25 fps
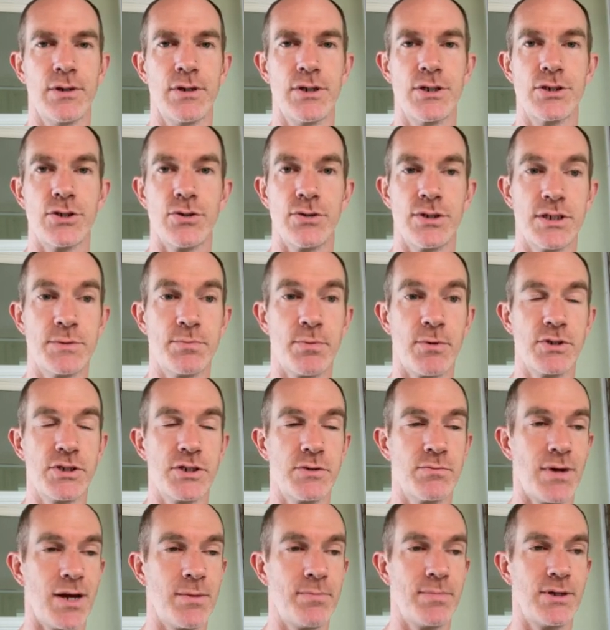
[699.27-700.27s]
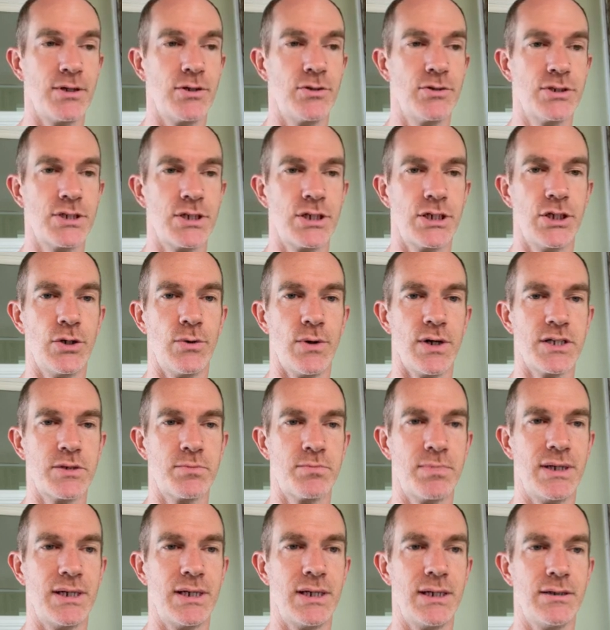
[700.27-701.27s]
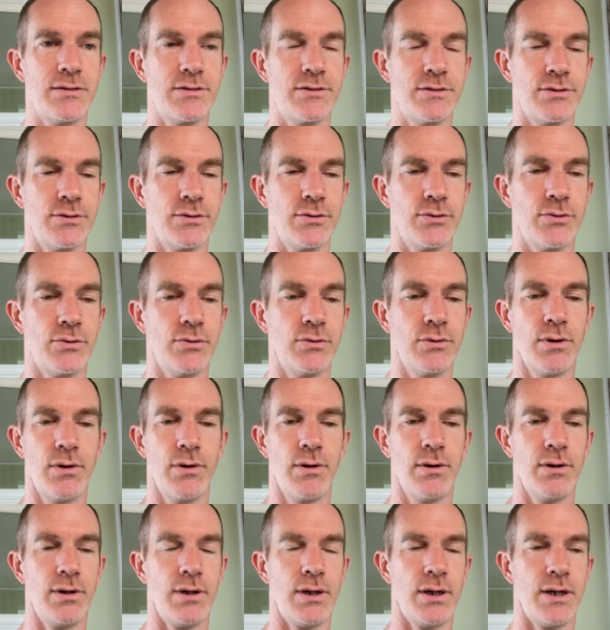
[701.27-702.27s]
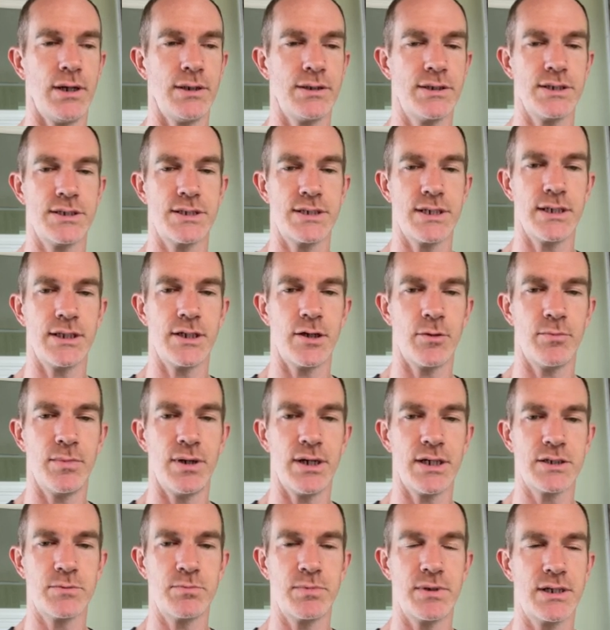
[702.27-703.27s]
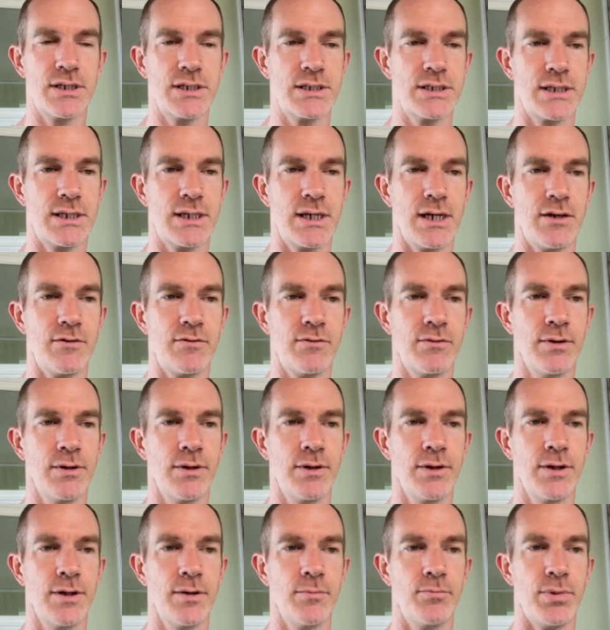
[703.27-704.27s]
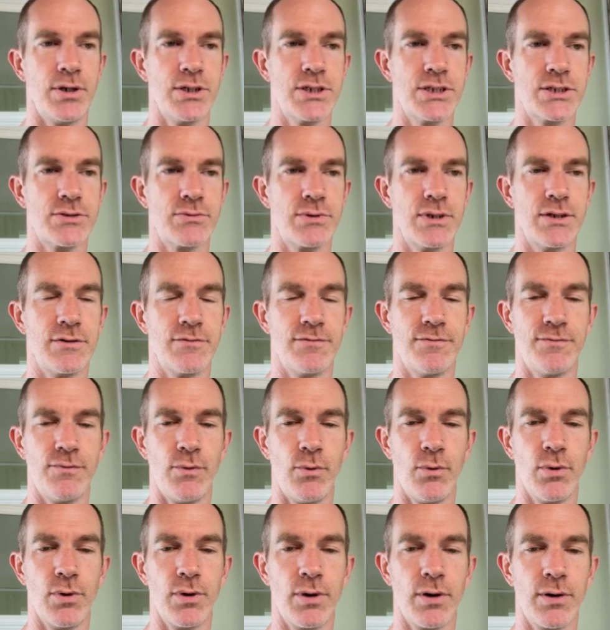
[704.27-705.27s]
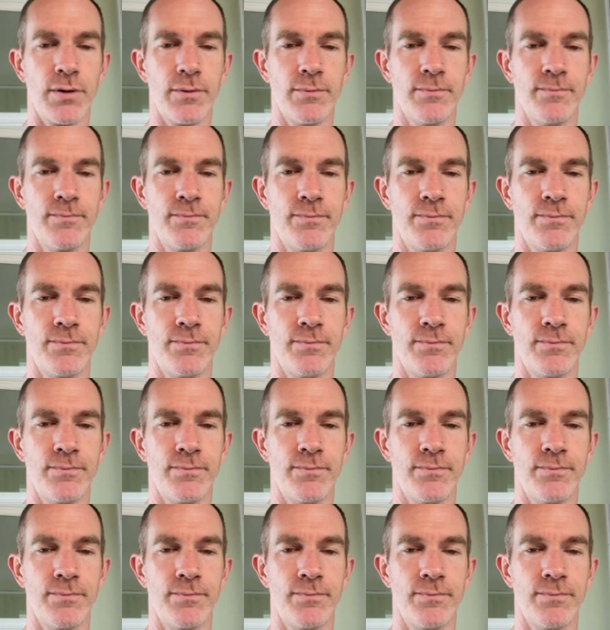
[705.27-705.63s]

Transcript: So this person might be using USB to, uh, to send their mix because again, bus 3 and 4